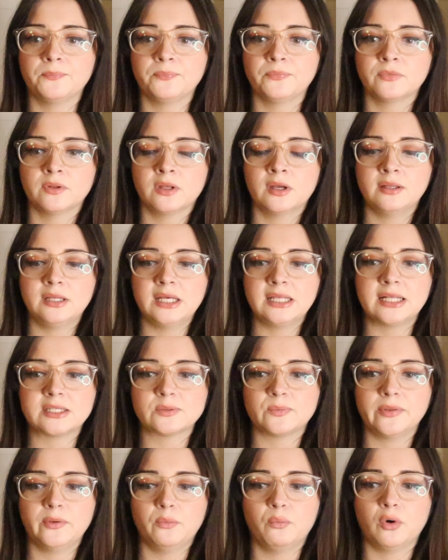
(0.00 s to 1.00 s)
I think
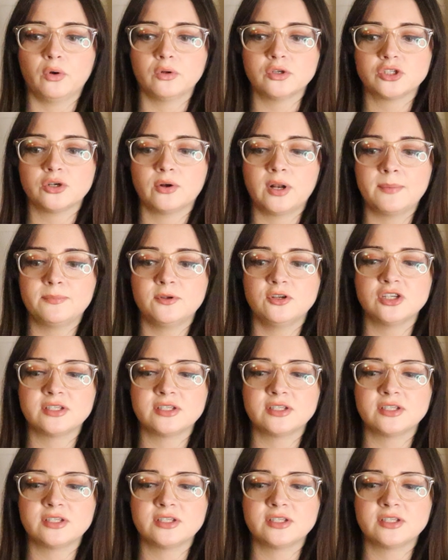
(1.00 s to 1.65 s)
that's why the World showed up.